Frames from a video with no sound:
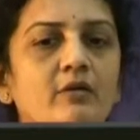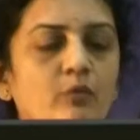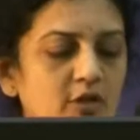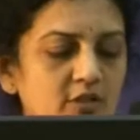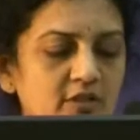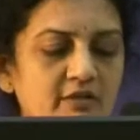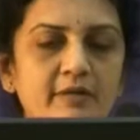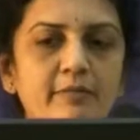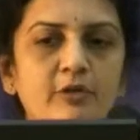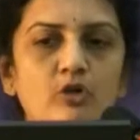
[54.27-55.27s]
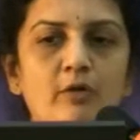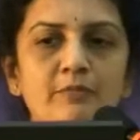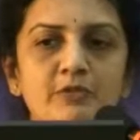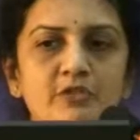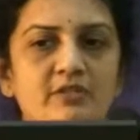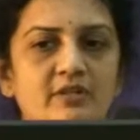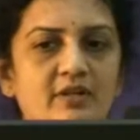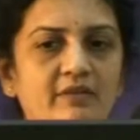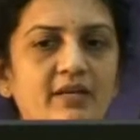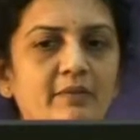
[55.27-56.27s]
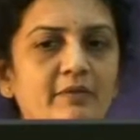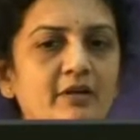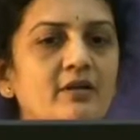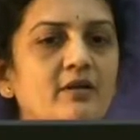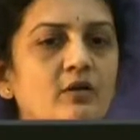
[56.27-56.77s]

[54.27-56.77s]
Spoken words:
What are the treatment options that are available?